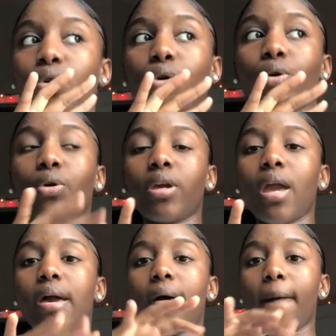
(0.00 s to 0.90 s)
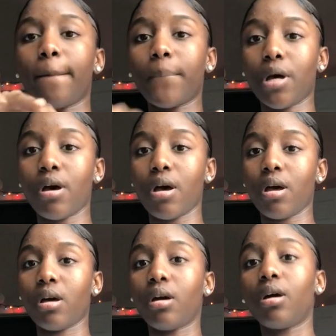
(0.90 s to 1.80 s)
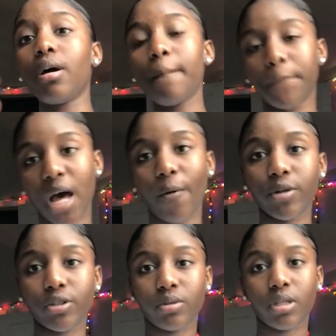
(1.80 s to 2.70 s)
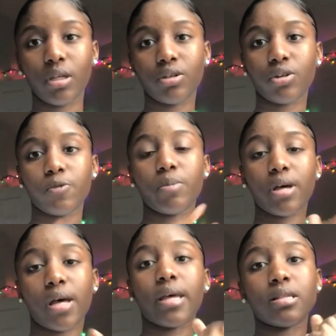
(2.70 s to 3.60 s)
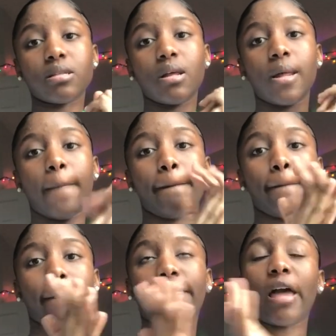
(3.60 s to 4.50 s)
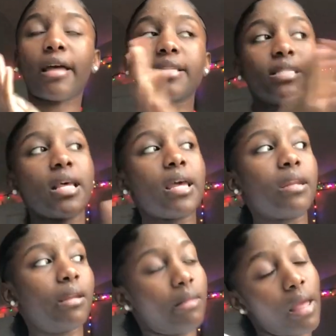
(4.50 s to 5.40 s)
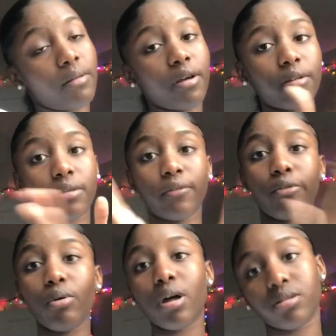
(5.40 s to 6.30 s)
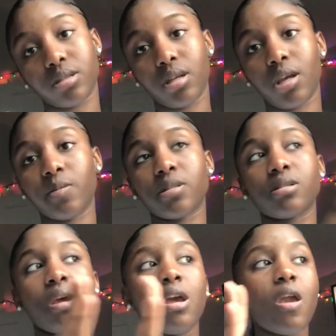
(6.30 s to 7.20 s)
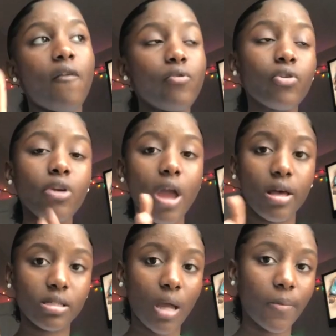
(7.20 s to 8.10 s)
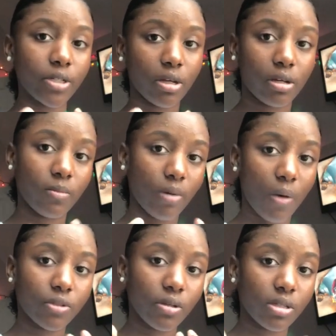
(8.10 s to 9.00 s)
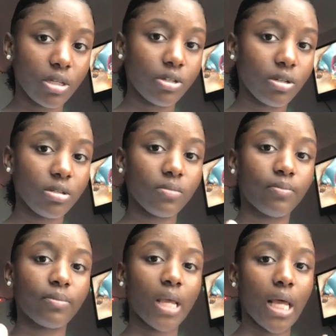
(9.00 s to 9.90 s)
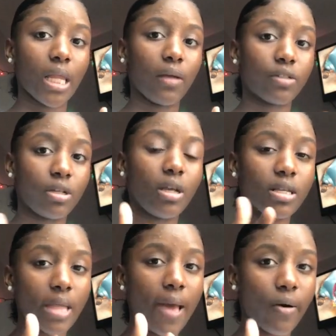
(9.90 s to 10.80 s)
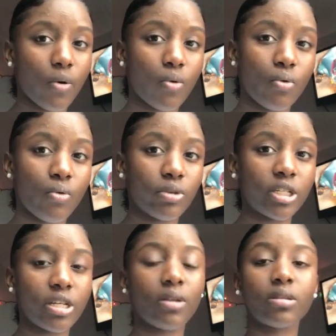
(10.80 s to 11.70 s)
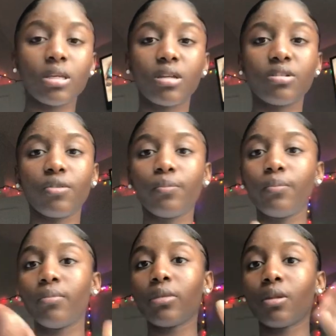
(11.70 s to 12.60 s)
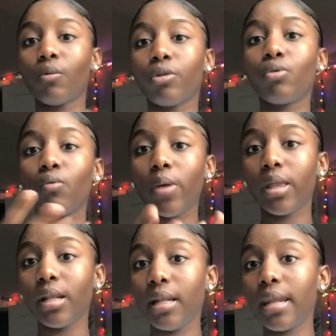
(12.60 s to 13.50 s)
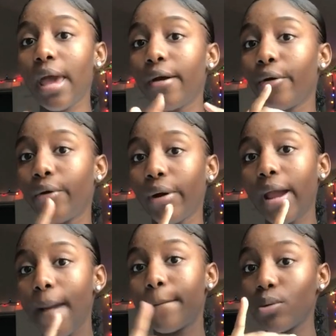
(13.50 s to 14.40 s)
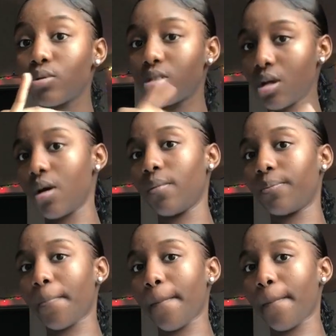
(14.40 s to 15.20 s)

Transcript: create a bond, a good bond with your teachers, because like I said in the few other steps, if you establish a good bond with your teachers, and like she is that cool, chill teacher, when you really need that grade boost up,